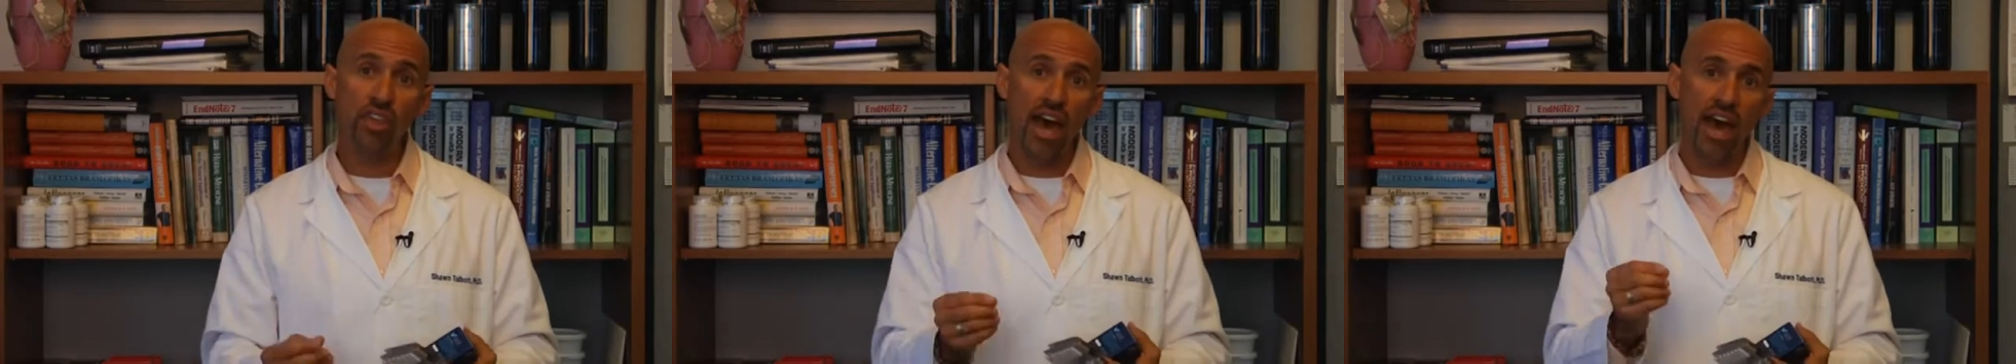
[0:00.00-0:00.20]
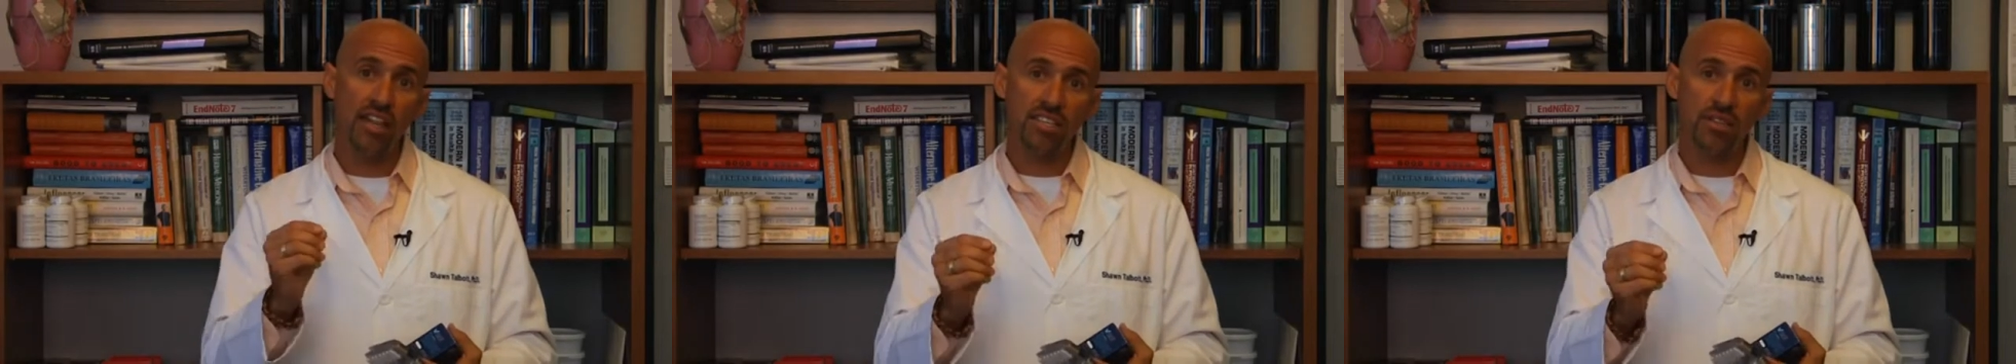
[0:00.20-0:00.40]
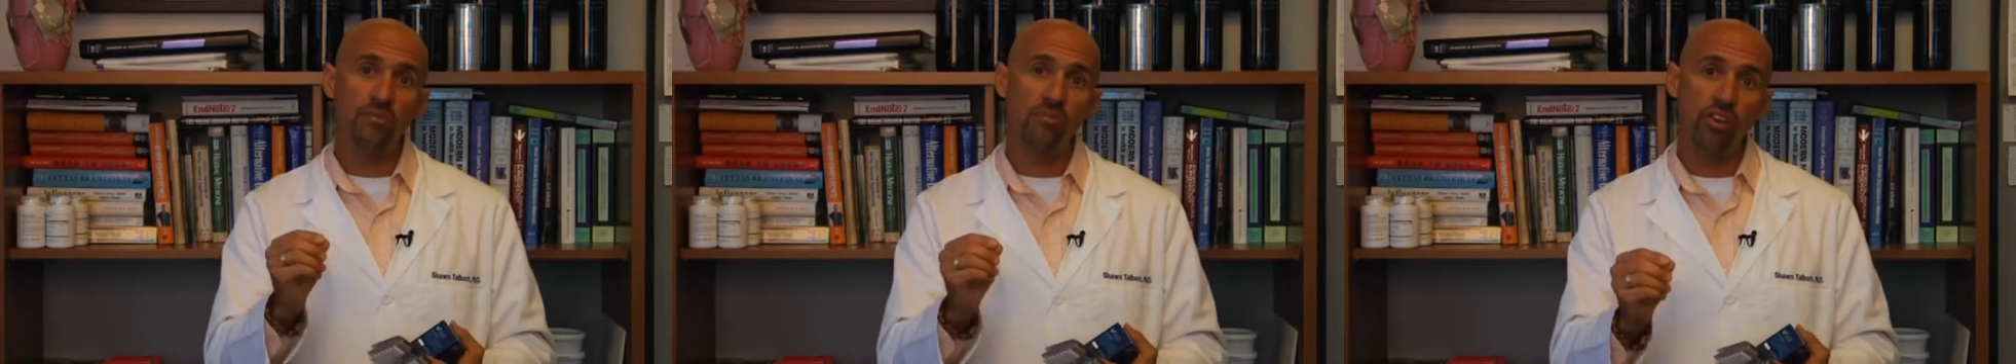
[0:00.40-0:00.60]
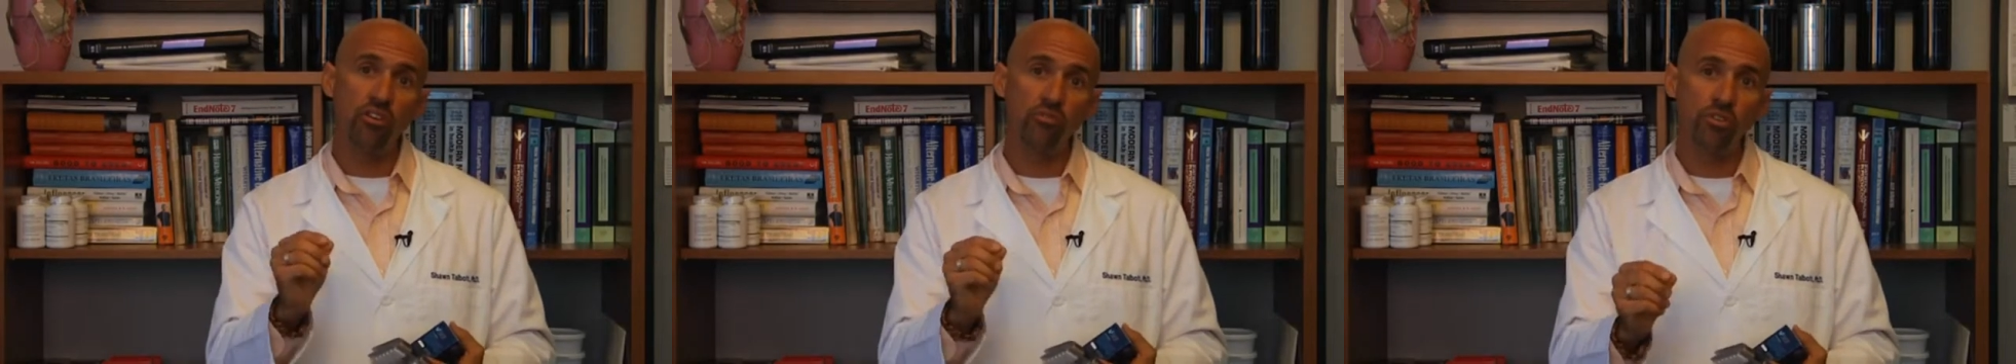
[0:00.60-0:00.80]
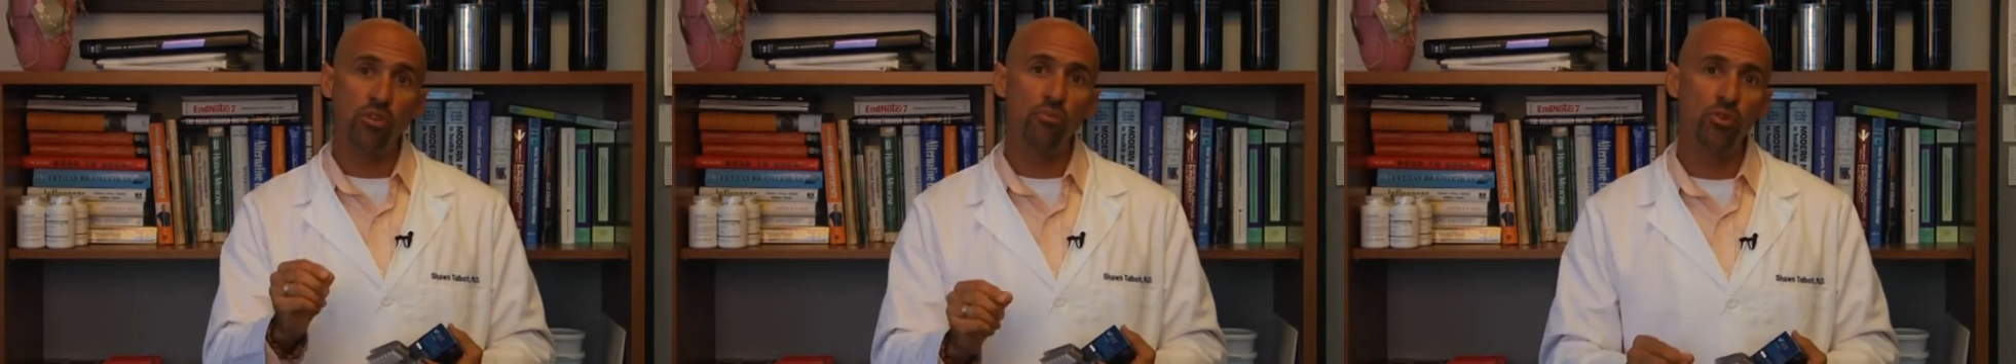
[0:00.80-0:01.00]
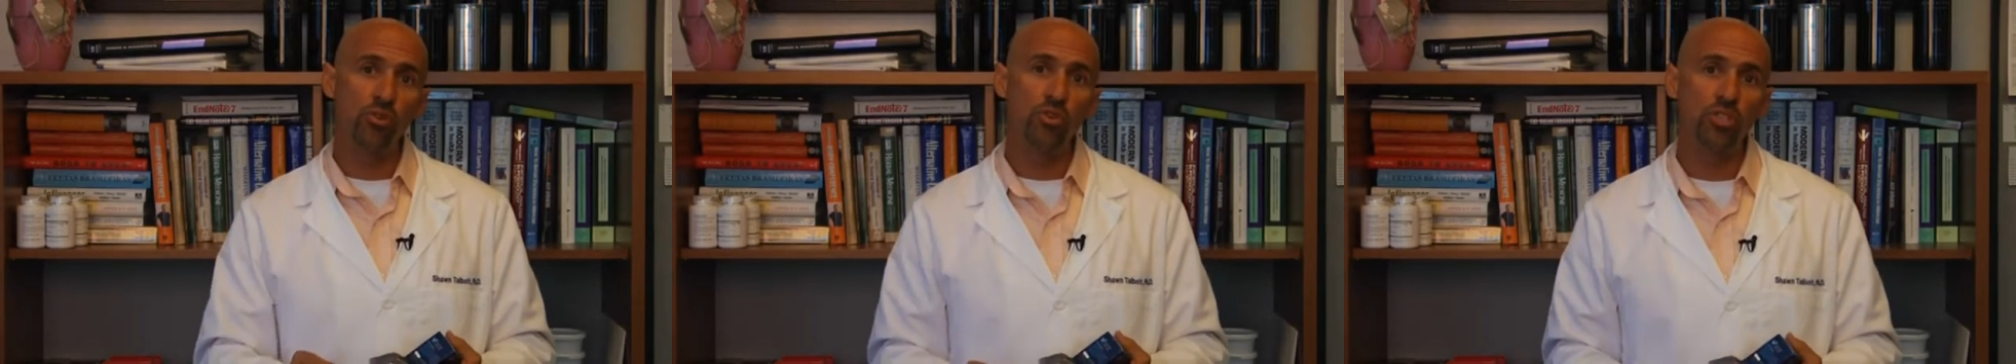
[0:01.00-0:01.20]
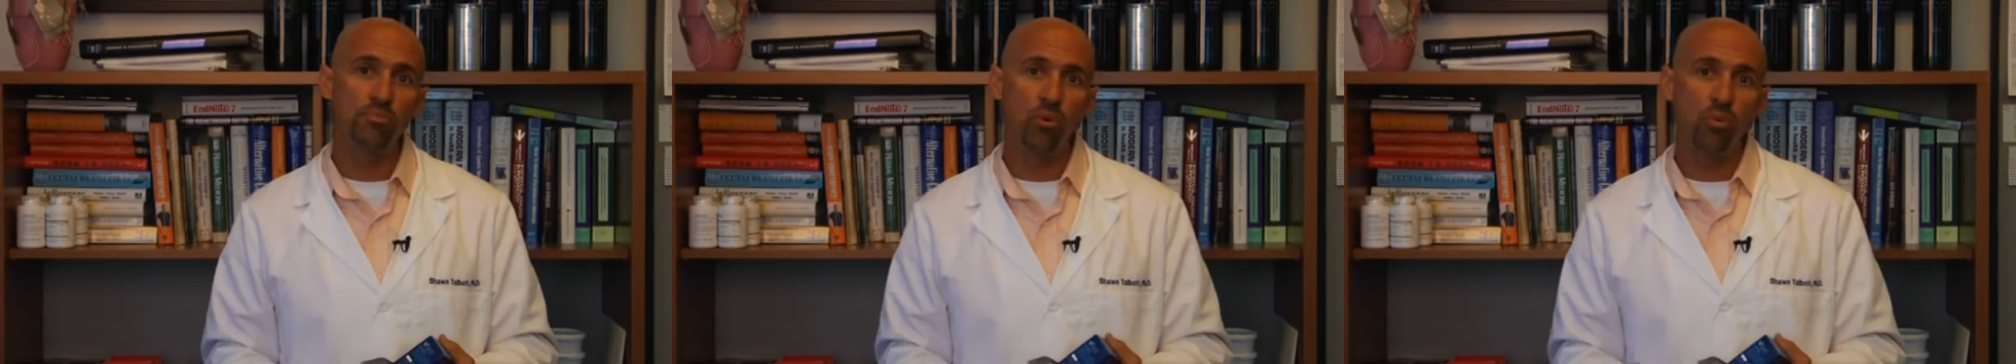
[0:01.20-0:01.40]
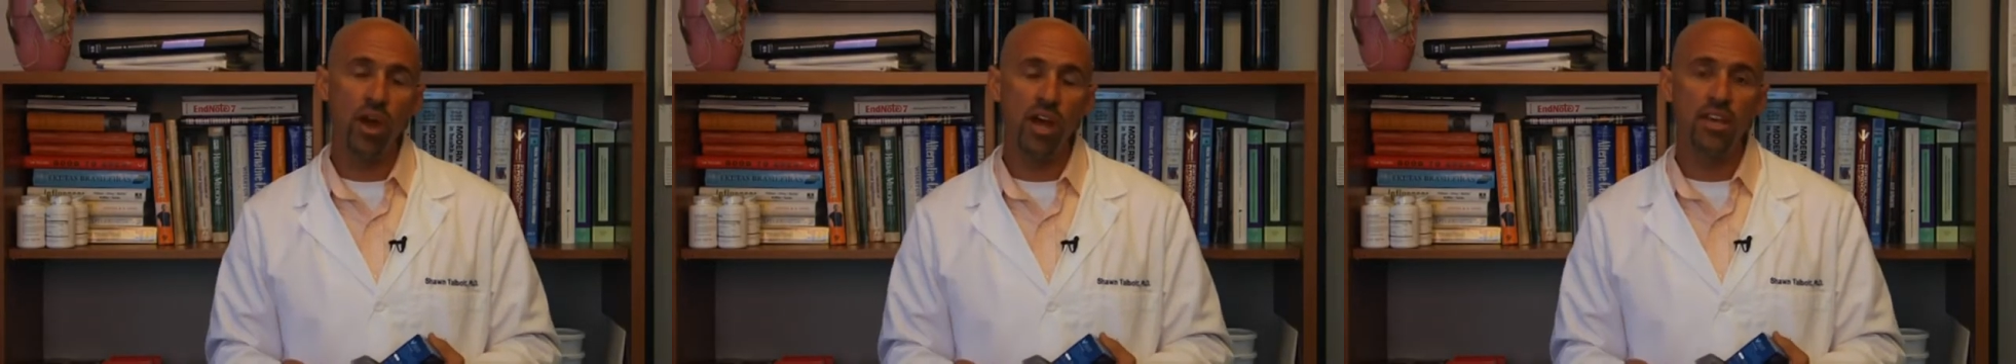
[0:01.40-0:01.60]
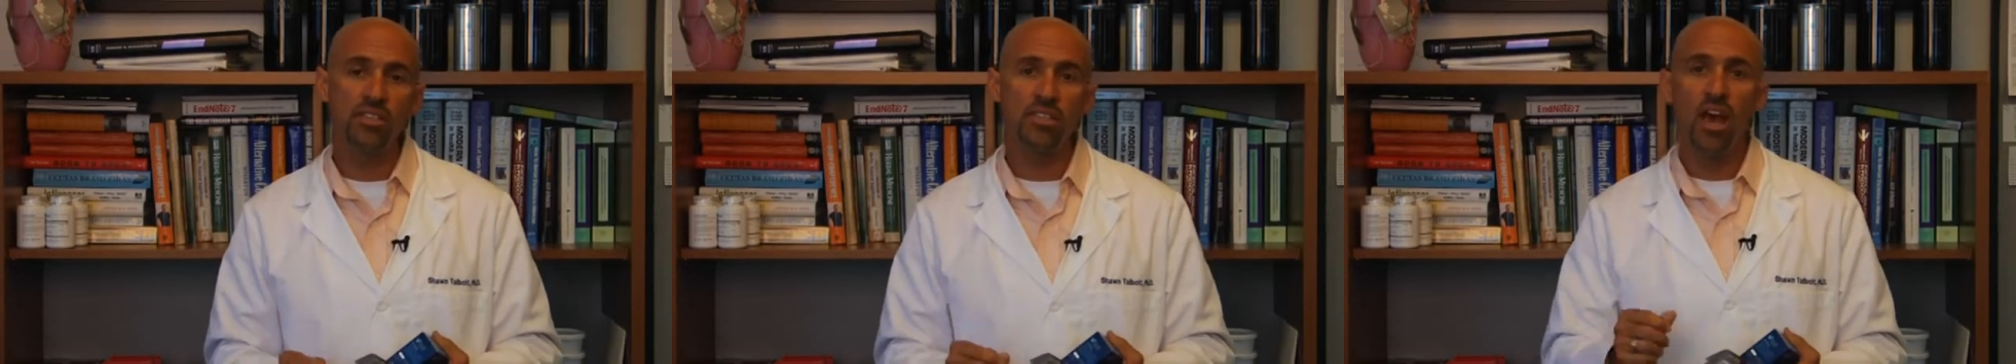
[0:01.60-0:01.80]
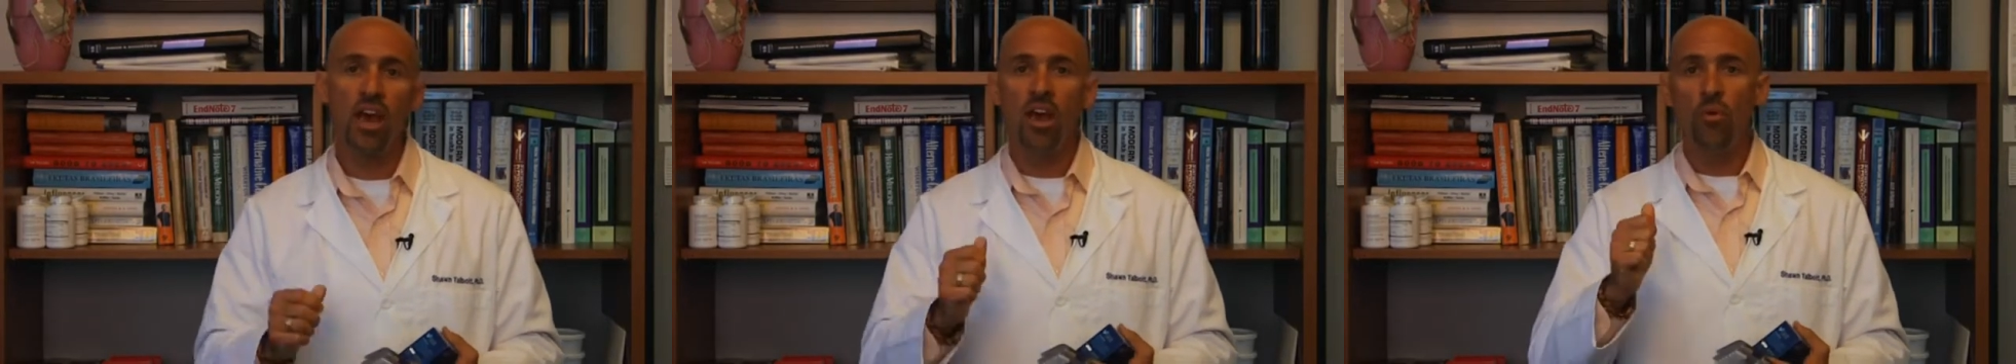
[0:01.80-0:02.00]
that in some very reproducible
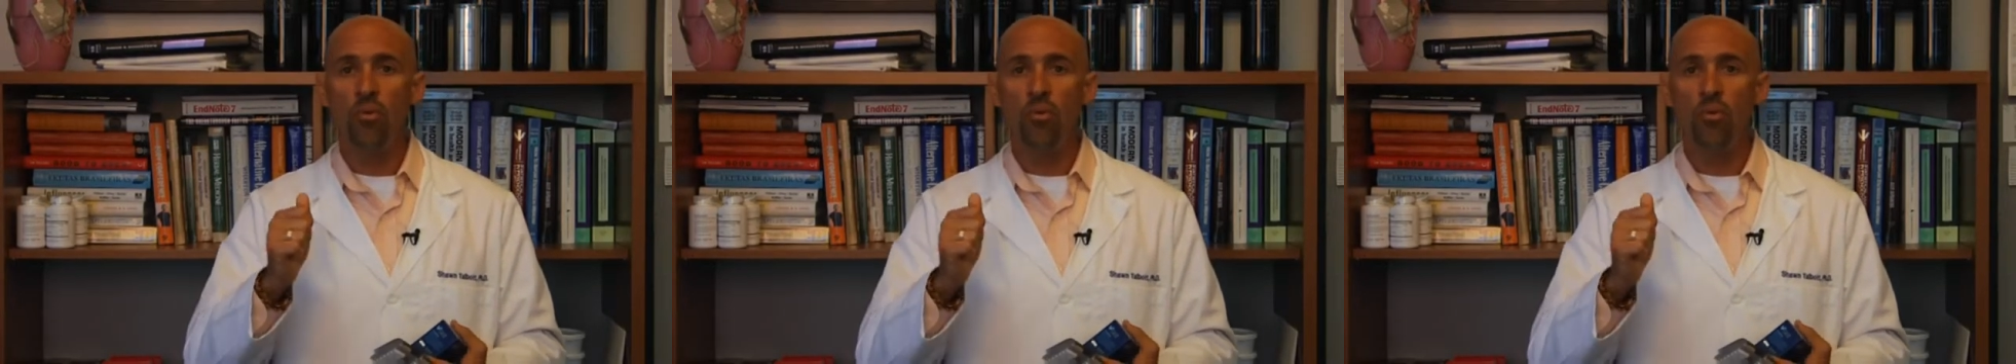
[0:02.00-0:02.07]
ways.